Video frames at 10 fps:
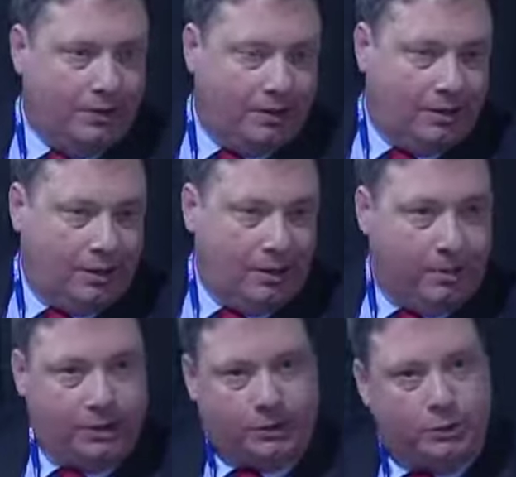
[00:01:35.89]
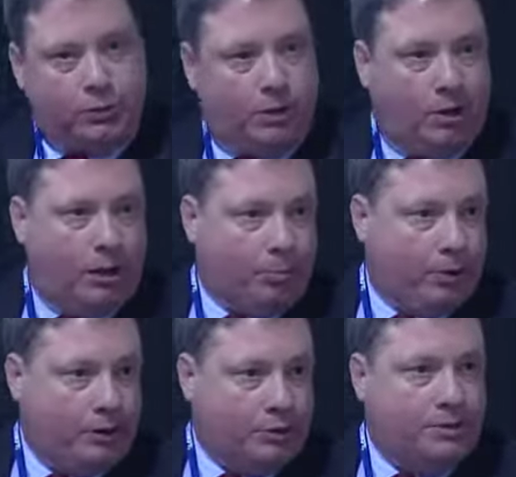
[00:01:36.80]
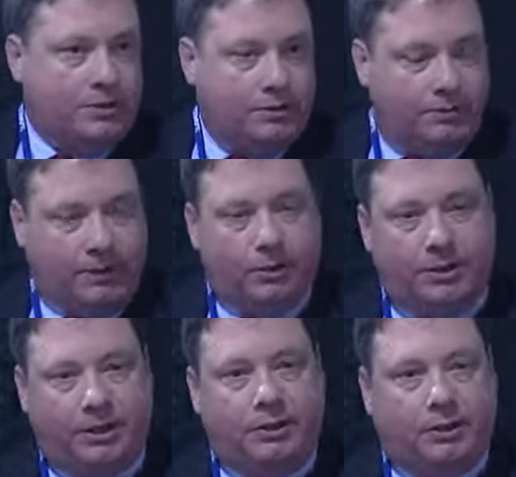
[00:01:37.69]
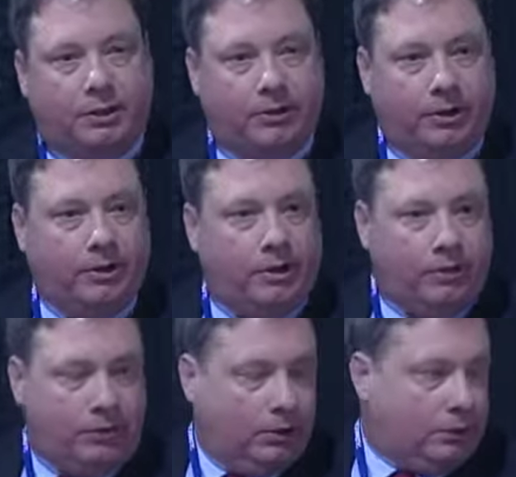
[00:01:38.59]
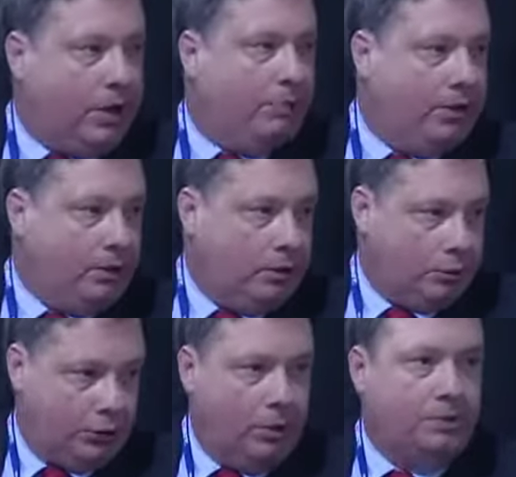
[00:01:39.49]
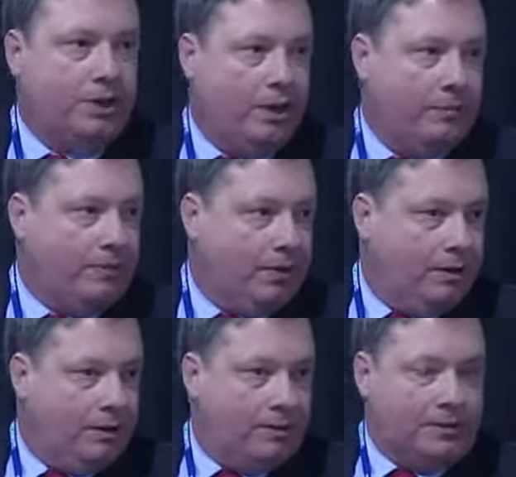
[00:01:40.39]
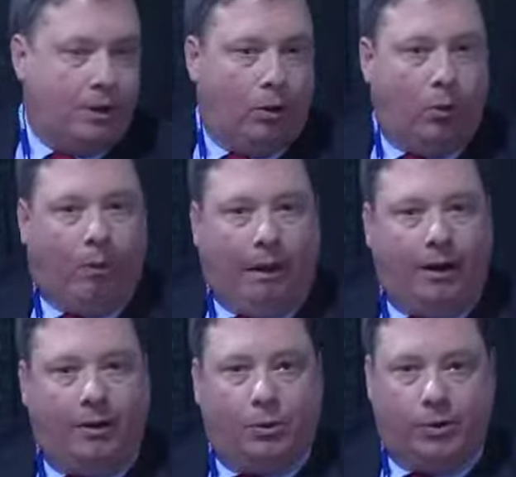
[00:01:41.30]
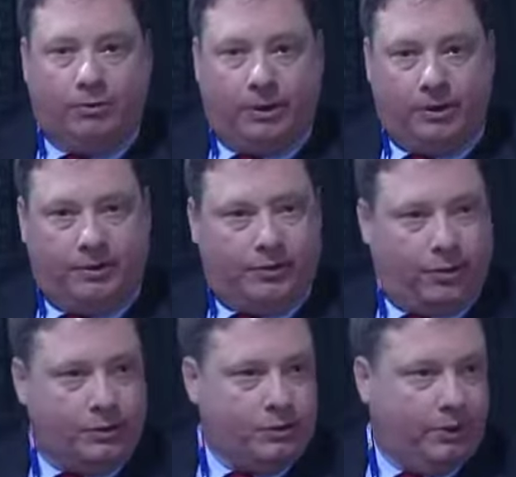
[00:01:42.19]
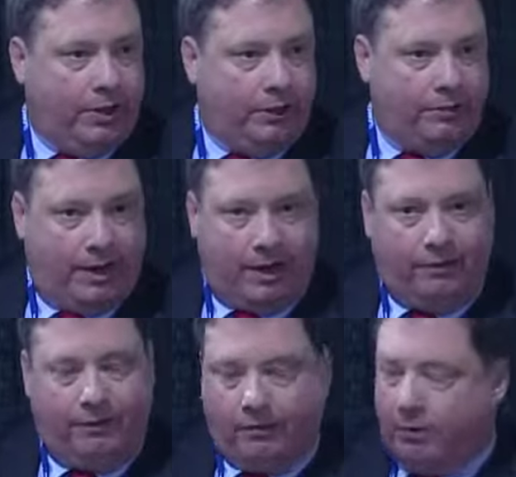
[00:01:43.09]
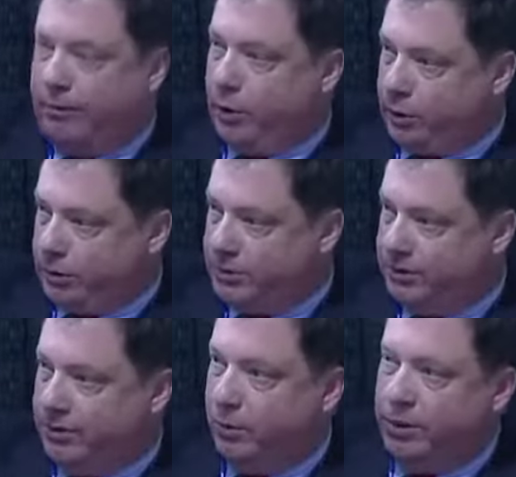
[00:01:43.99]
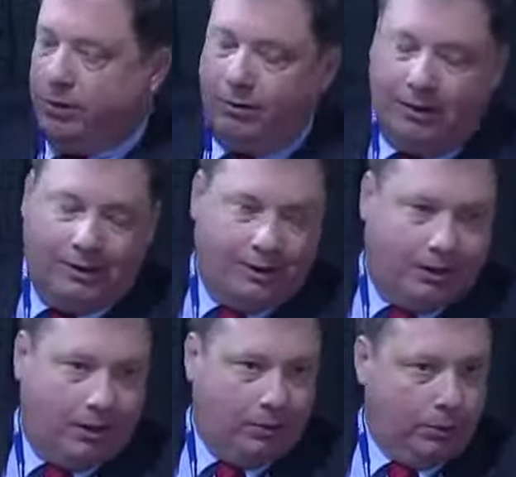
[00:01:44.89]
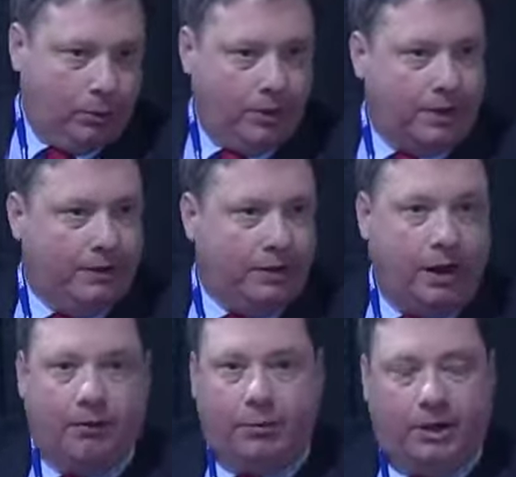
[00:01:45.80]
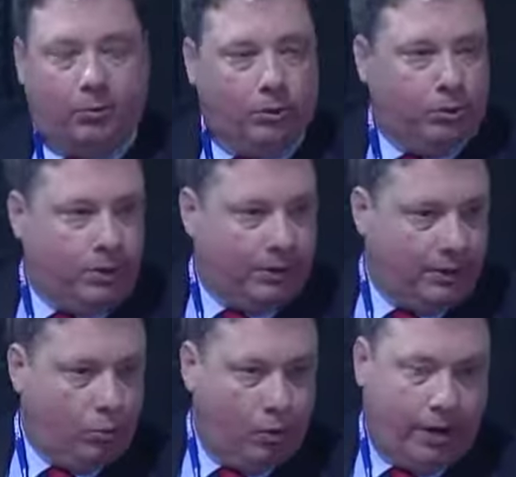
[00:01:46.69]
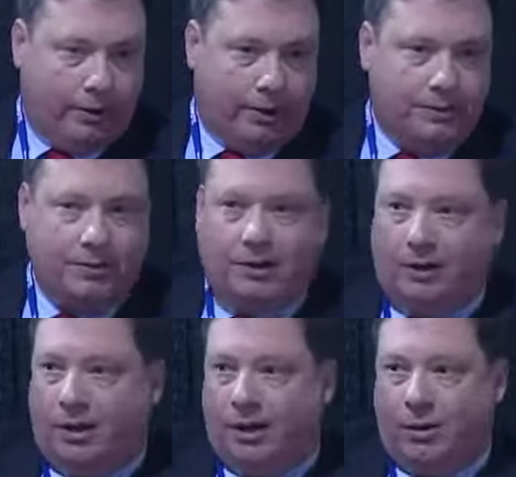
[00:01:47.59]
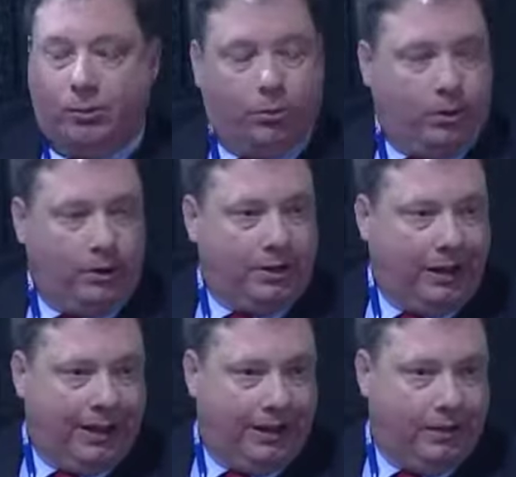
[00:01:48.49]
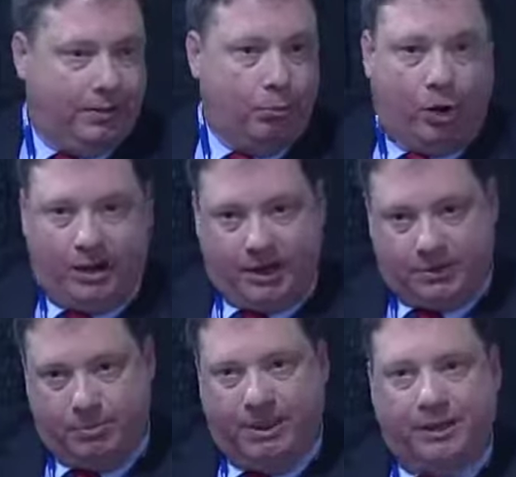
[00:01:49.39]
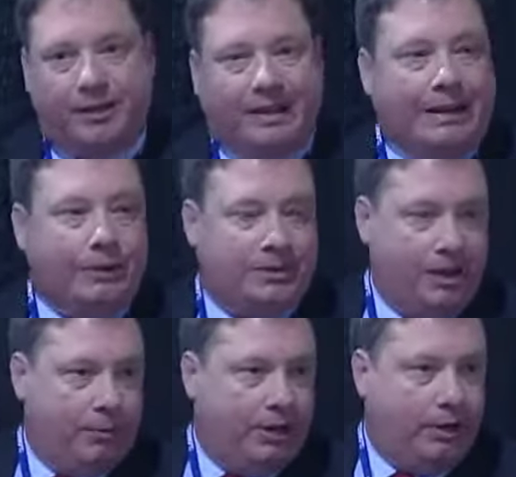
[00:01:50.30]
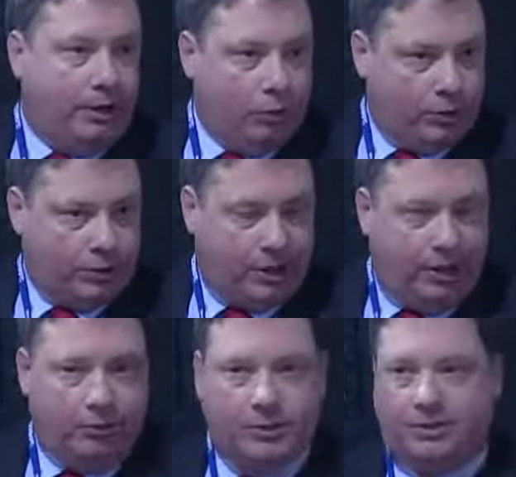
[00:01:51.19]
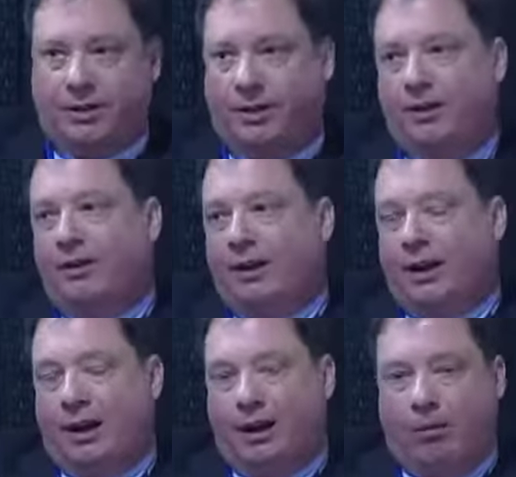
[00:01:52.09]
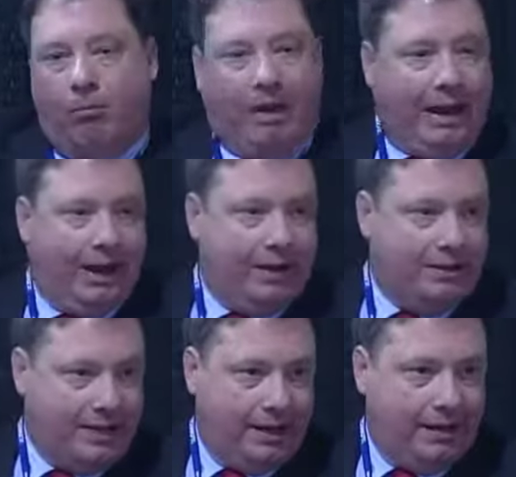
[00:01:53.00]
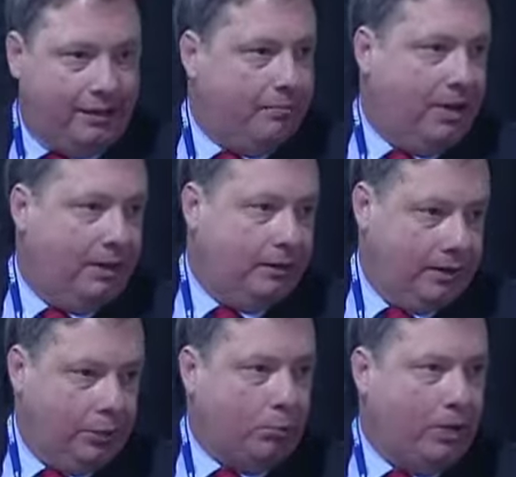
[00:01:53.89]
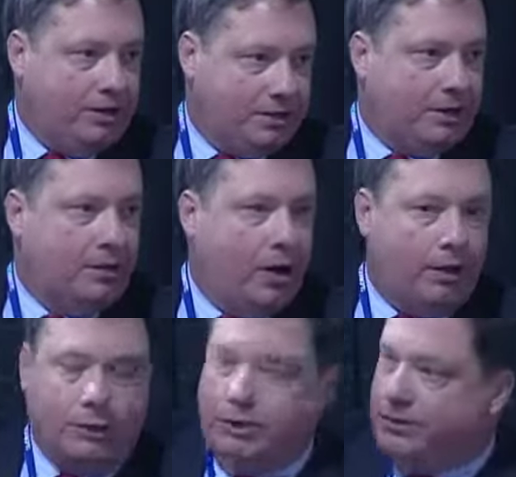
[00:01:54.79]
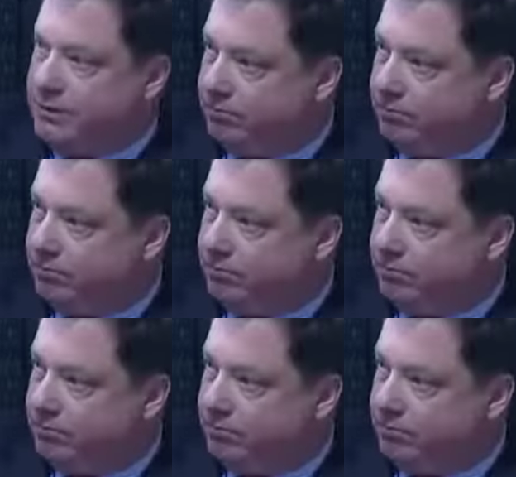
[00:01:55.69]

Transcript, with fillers: uh, the mass control operations and VOD delivery for a little company called Showtime. So uh, we're very diverse. We have five verticals, if you will. Uh, we work in the government, we work in wireless, uh, we work in the broadcast media entertainment area, which I oversee, um, and data and enterprise technologies.